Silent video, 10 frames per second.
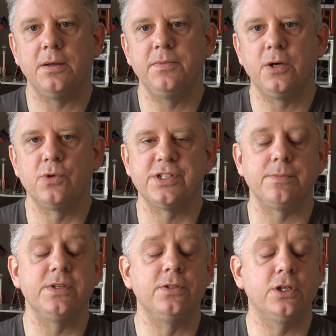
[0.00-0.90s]
there was
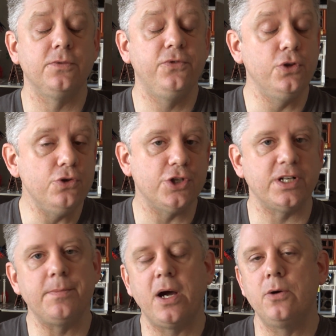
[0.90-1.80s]
some confusion
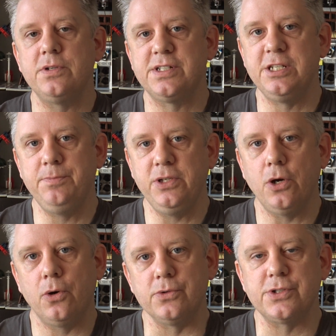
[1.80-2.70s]
about
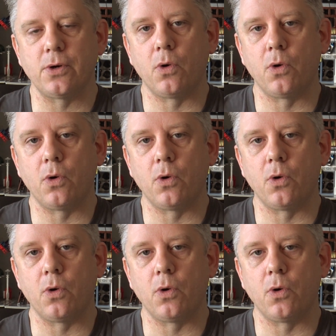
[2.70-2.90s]
CPOs,